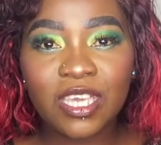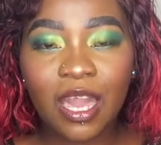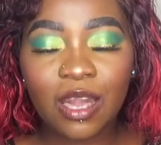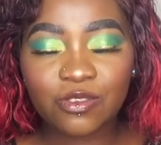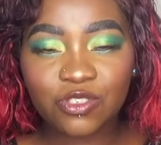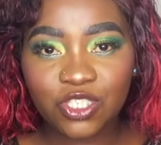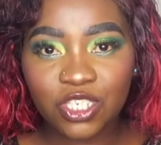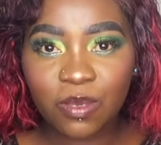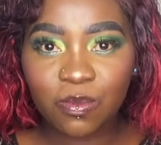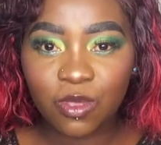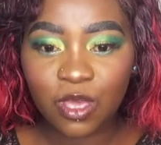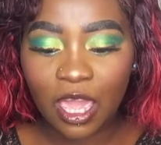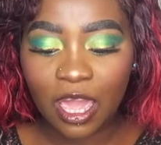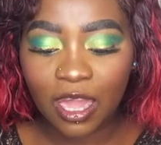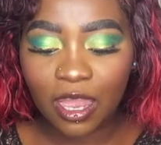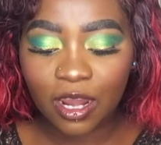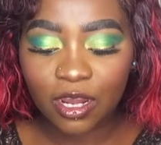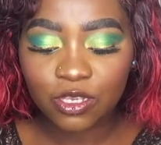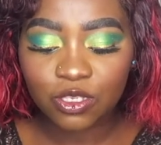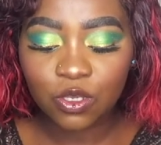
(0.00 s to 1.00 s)
how cheap they
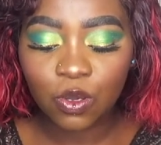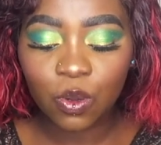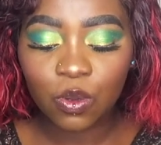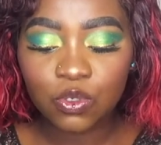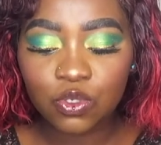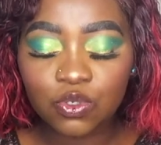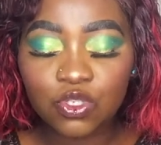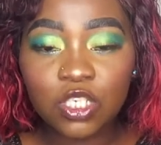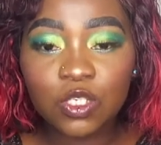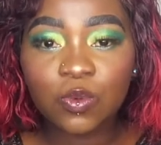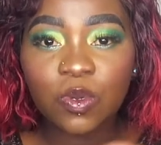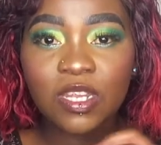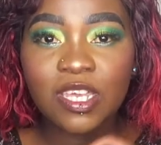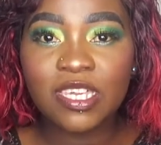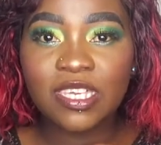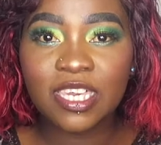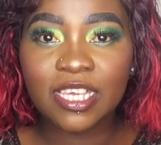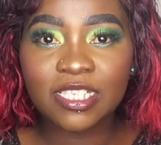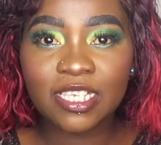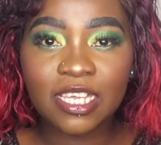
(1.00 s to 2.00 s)
are. So you just want
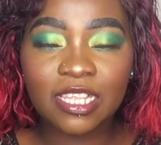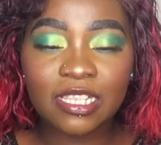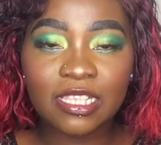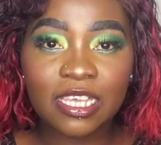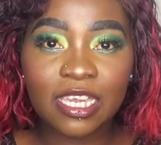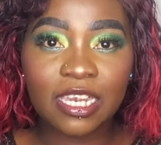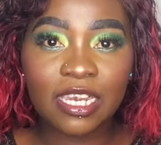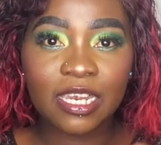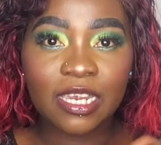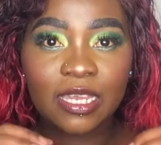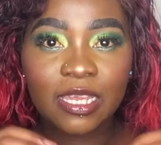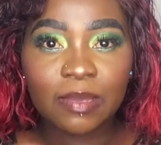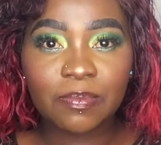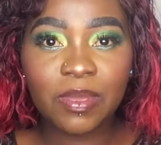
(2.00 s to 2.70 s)
to get in there,